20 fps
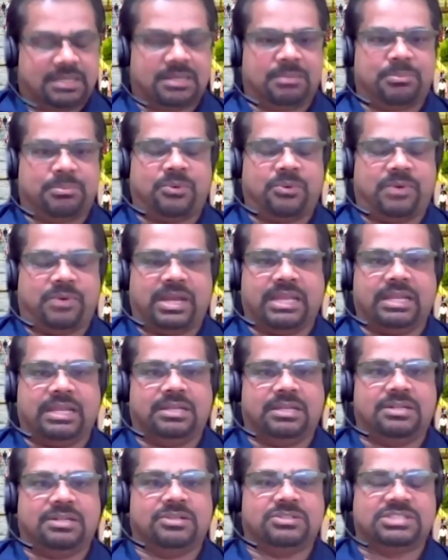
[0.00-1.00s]

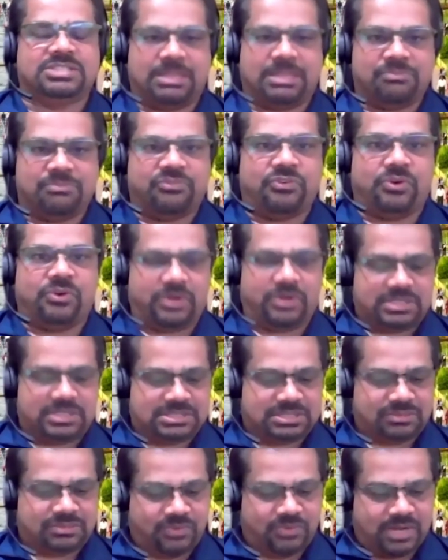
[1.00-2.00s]
provided to STEM
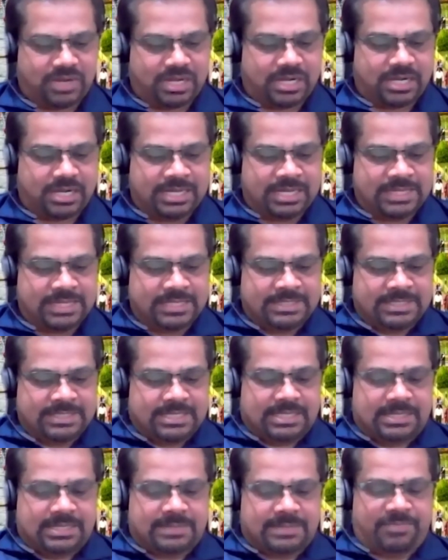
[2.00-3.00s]
folks where
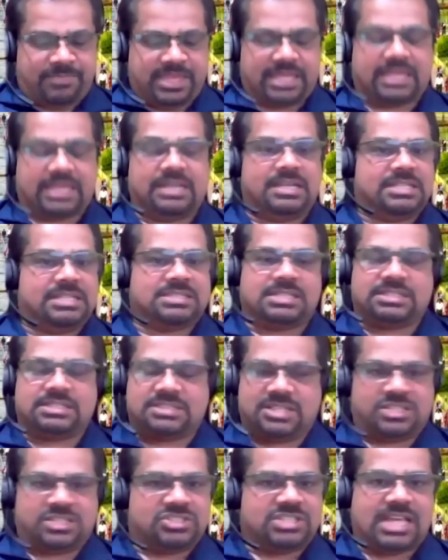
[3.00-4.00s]
they can discuss
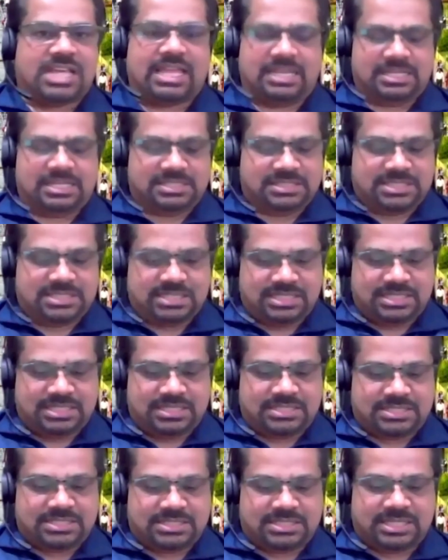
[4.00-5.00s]
their
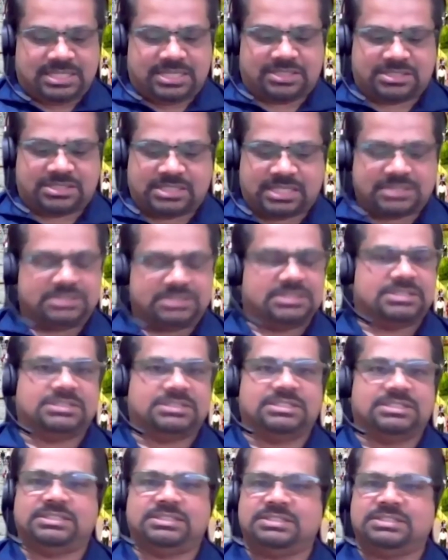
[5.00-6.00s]
challenges, their
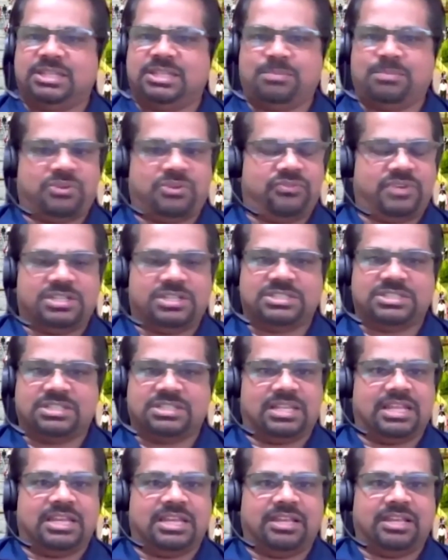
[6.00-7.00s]
successes in the
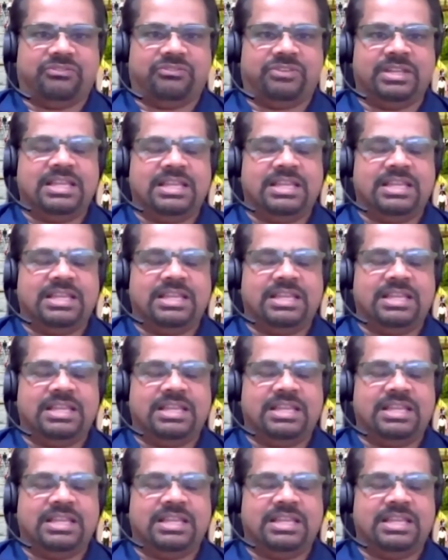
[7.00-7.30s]
professional life,